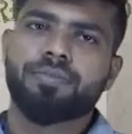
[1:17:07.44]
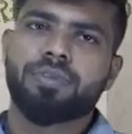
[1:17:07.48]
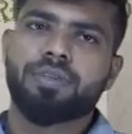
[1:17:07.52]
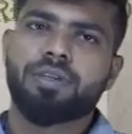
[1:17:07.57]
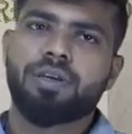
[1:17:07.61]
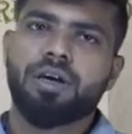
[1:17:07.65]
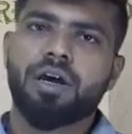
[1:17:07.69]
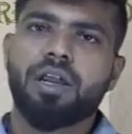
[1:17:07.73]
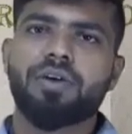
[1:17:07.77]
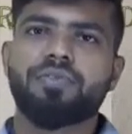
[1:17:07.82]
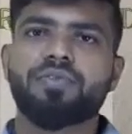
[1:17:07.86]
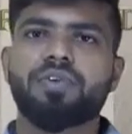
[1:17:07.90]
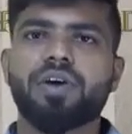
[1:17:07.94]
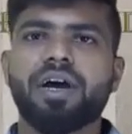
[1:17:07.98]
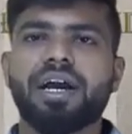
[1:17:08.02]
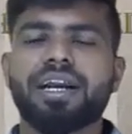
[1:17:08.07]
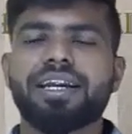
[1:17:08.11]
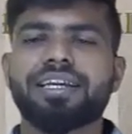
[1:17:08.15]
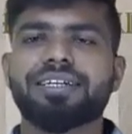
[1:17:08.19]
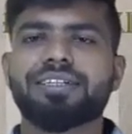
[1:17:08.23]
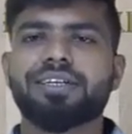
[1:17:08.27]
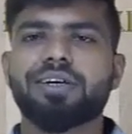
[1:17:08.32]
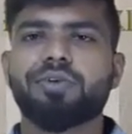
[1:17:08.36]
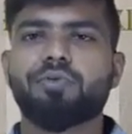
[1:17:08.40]
All of you
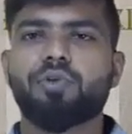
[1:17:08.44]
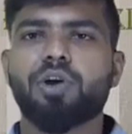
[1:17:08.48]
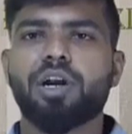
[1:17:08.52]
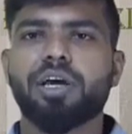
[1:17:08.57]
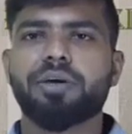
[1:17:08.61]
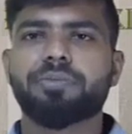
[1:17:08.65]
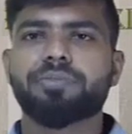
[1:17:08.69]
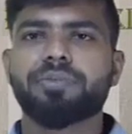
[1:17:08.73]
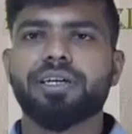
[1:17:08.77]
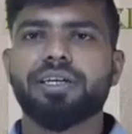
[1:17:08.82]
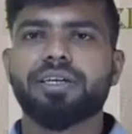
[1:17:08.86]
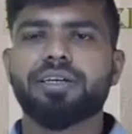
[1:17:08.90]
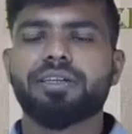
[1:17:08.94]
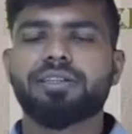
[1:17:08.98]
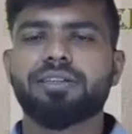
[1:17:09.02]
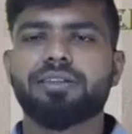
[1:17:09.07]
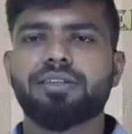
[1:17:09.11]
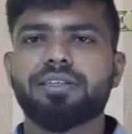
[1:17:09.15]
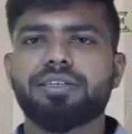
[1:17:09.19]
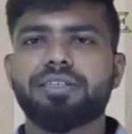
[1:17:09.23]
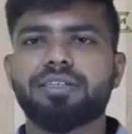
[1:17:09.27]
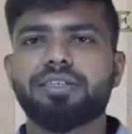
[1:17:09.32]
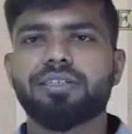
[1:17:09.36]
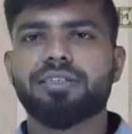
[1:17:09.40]
understand what I am saying?
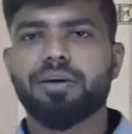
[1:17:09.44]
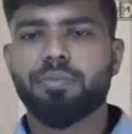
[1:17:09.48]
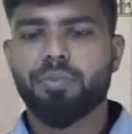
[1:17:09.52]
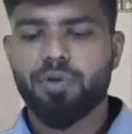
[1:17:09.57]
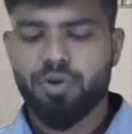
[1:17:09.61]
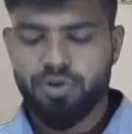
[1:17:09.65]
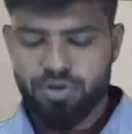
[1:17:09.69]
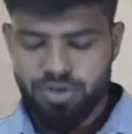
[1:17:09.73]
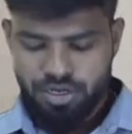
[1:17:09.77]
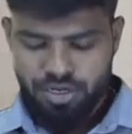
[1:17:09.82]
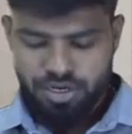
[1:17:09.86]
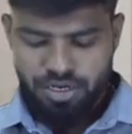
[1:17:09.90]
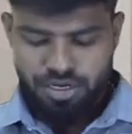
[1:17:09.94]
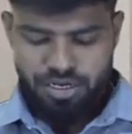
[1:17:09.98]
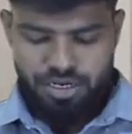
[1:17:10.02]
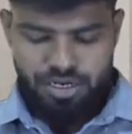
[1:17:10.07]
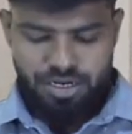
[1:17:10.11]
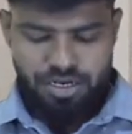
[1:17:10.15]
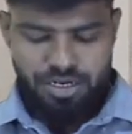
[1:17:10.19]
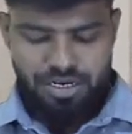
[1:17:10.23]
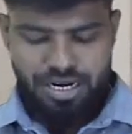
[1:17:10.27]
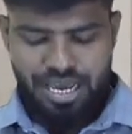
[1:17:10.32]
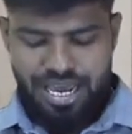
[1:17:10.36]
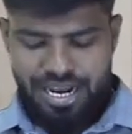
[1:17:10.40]
This is about
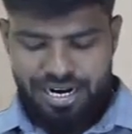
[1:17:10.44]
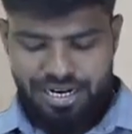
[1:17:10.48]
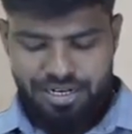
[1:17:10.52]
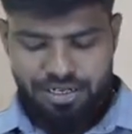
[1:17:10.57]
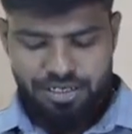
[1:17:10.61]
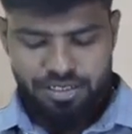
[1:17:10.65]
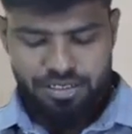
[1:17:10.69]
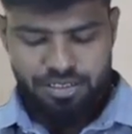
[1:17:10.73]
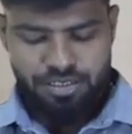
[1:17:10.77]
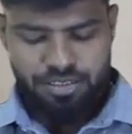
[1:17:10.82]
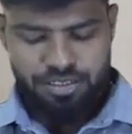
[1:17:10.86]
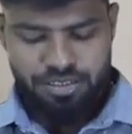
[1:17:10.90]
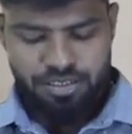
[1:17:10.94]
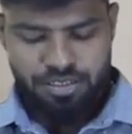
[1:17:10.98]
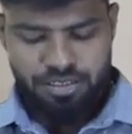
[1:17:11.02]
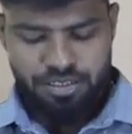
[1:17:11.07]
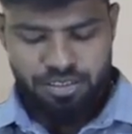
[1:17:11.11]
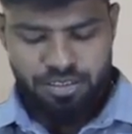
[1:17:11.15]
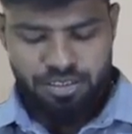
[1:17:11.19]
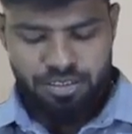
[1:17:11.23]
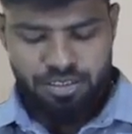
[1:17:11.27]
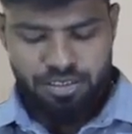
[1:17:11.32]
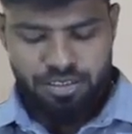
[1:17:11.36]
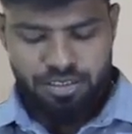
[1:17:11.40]
direct
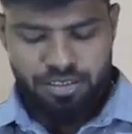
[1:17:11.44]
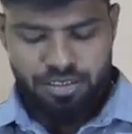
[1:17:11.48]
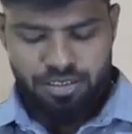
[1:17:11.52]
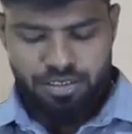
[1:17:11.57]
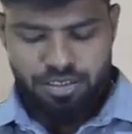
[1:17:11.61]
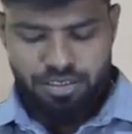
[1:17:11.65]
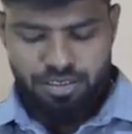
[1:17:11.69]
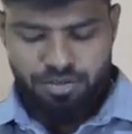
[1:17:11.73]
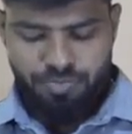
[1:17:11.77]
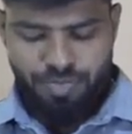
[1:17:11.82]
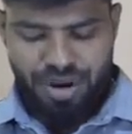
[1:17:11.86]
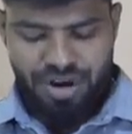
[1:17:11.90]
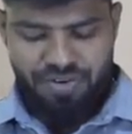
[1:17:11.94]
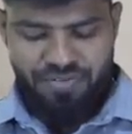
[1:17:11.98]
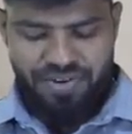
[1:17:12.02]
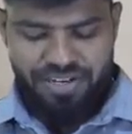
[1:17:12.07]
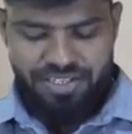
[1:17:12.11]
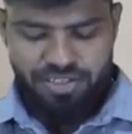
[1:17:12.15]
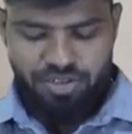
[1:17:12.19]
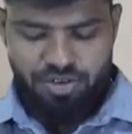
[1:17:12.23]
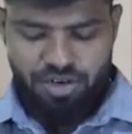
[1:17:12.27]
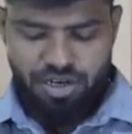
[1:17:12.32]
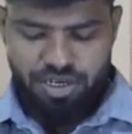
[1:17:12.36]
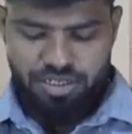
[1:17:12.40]

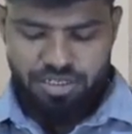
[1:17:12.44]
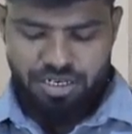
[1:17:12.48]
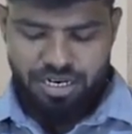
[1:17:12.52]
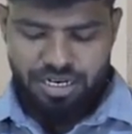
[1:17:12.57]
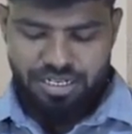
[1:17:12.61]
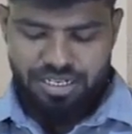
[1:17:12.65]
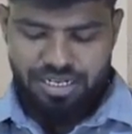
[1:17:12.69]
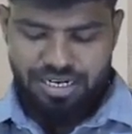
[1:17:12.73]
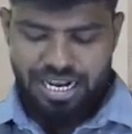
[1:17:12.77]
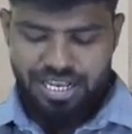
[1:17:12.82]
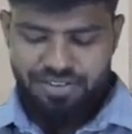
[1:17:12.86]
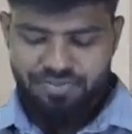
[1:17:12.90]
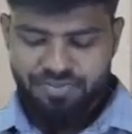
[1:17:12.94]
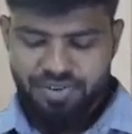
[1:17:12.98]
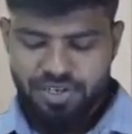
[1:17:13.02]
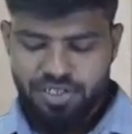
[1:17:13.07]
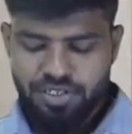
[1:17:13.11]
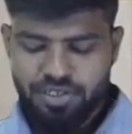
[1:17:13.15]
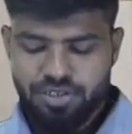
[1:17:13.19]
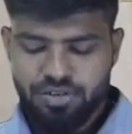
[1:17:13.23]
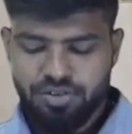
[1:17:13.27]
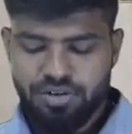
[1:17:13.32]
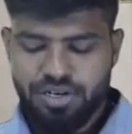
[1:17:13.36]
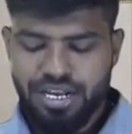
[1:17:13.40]
manufacturing cost and the
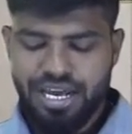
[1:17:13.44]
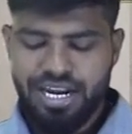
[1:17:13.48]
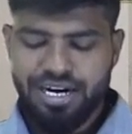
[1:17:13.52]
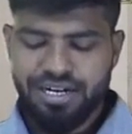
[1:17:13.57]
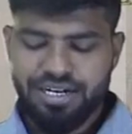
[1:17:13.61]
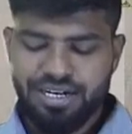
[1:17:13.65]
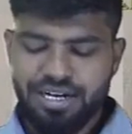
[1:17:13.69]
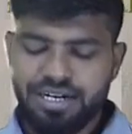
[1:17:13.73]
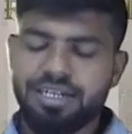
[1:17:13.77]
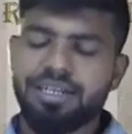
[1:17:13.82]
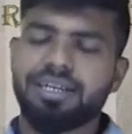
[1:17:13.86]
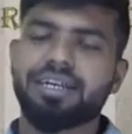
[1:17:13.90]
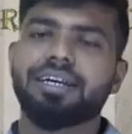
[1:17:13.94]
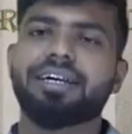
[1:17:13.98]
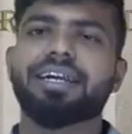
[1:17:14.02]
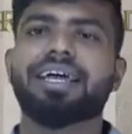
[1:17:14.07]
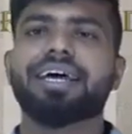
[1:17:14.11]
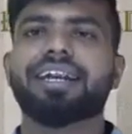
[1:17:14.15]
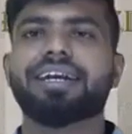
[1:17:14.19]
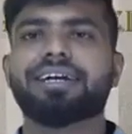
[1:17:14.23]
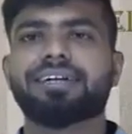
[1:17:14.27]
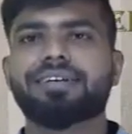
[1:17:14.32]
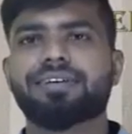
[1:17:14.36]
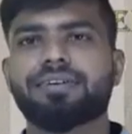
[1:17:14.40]
classification into direct and
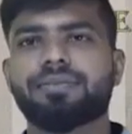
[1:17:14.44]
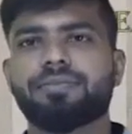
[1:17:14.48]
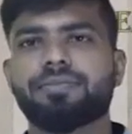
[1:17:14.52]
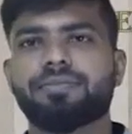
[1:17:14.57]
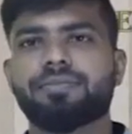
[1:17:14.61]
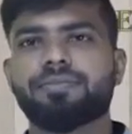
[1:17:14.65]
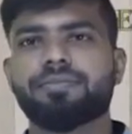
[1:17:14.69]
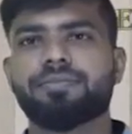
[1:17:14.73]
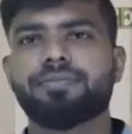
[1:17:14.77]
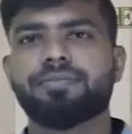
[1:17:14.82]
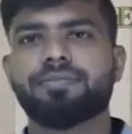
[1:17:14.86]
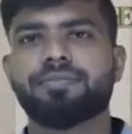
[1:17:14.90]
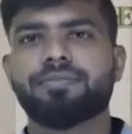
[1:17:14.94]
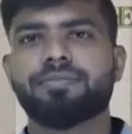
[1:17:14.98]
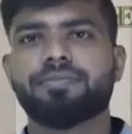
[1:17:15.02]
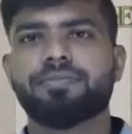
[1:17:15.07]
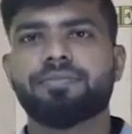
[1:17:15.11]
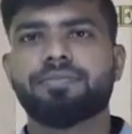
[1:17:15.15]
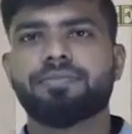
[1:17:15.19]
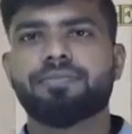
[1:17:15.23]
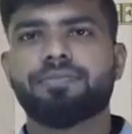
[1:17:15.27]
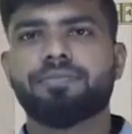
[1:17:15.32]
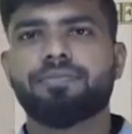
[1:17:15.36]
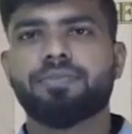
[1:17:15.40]
indirect.
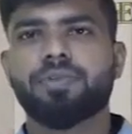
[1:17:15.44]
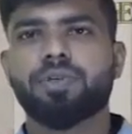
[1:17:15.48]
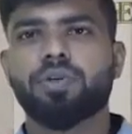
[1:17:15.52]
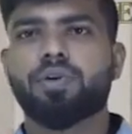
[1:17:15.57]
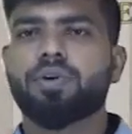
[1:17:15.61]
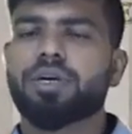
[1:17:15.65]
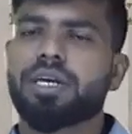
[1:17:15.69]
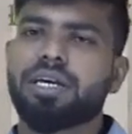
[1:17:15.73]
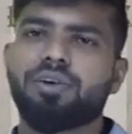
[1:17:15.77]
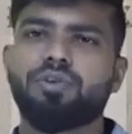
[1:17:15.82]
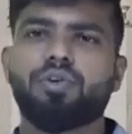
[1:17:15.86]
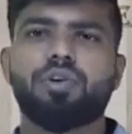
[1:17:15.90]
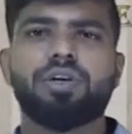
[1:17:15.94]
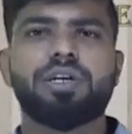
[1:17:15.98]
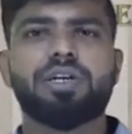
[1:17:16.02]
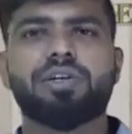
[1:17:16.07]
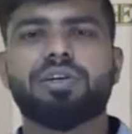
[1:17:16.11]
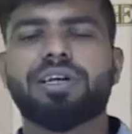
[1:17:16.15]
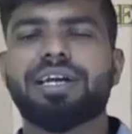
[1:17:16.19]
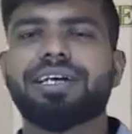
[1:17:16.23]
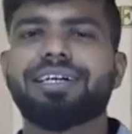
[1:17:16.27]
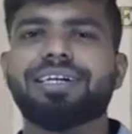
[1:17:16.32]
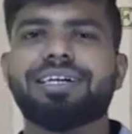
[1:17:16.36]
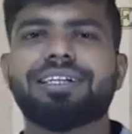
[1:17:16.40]
Okay, no need
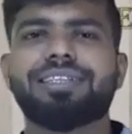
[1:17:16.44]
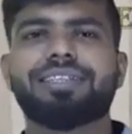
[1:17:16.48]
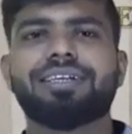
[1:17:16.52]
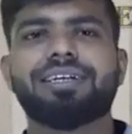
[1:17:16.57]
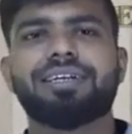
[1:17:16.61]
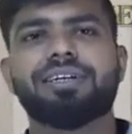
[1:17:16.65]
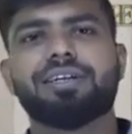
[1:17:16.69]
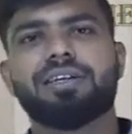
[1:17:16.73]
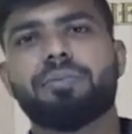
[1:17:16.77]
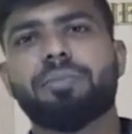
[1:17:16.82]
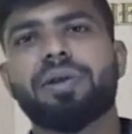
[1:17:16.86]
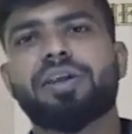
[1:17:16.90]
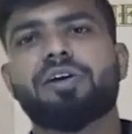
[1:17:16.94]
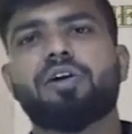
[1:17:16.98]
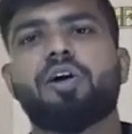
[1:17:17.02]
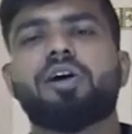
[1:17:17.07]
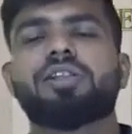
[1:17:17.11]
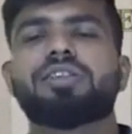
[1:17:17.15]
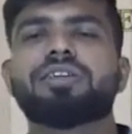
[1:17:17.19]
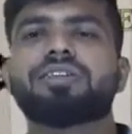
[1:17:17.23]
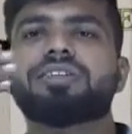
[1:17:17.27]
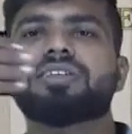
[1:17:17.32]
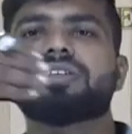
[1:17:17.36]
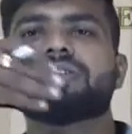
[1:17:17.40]
to write anything. Remaining
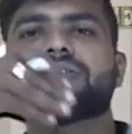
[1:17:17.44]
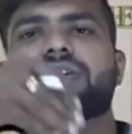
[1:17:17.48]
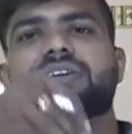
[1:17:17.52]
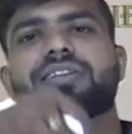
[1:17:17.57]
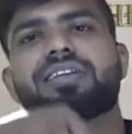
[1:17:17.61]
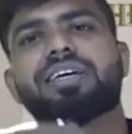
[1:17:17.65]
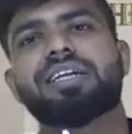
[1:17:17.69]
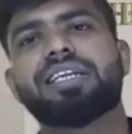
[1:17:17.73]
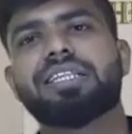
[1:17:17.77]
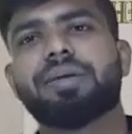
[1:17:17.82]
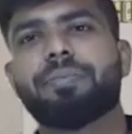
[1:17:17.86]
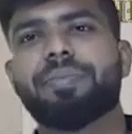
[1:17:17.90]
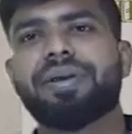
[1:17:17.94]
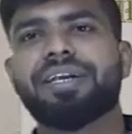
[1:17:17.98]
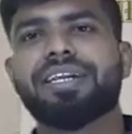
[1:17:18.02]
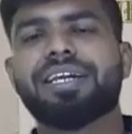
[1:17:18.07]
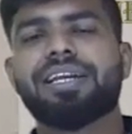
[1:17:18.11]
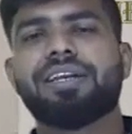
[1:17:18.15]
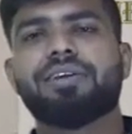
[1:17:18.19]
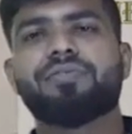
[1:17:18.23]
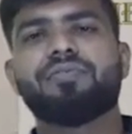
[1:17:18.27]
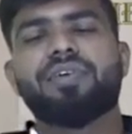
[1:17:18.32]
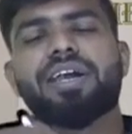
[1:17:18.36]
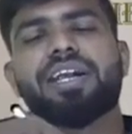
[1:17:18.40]
all the things are there in the
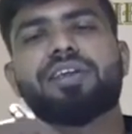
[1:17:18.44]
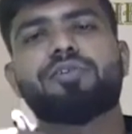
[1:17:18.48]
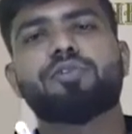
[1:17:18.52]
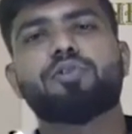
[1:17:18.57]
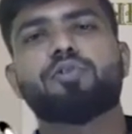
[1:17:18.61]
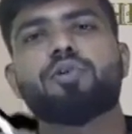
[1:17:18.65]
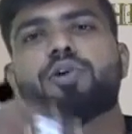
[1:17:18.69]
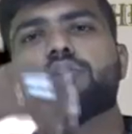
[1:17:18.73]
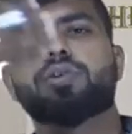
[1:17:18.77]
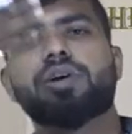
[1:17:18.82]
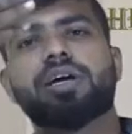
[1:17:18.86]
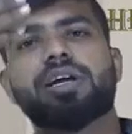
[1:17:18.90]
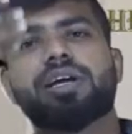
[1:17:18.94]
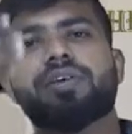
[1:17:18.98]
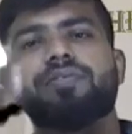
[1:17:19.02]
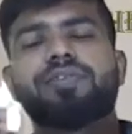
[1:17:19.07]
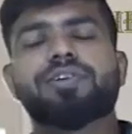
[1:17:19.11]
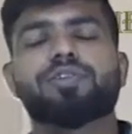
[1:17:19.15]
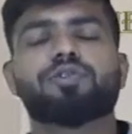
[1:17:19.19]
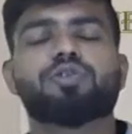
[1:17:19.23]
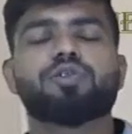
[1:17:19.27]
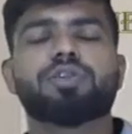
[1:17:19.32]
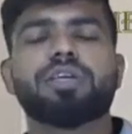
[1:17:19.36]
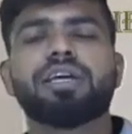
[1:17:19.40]
material. Whenever you want, you can refer
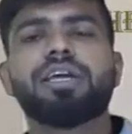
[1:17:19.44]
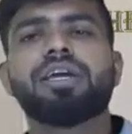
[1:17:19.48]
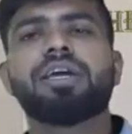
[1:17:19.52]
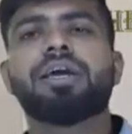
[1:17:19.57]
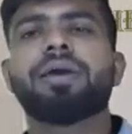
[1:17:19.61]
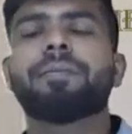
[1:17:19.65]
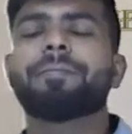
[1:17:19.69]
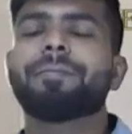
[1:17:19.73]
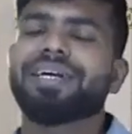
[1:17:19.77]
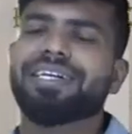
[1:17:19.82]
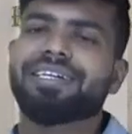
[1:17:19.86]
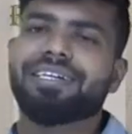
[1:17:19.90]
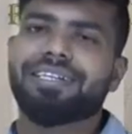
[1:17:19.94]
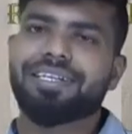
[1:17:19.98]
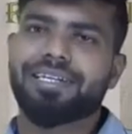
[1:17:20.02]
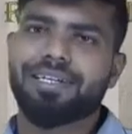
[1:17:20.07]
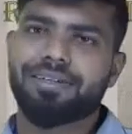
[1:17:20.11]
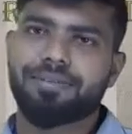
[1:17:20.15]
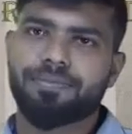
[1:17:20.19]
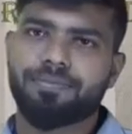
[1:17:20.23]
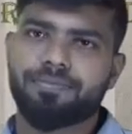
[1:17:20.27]
through the material.